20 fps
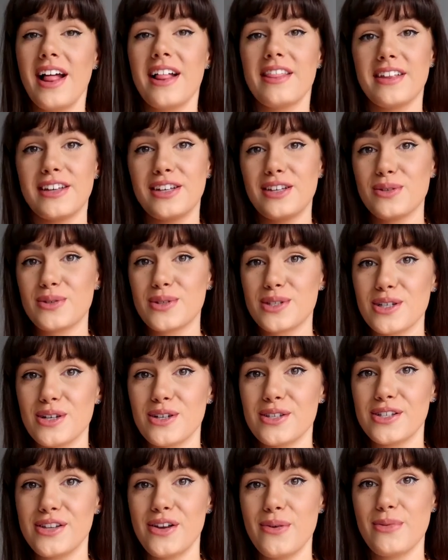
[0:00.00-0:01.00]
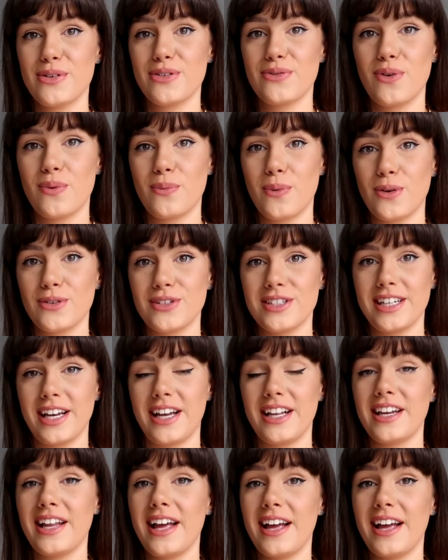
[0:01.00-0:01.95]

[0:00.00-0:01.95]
Thank you so, so much for watching.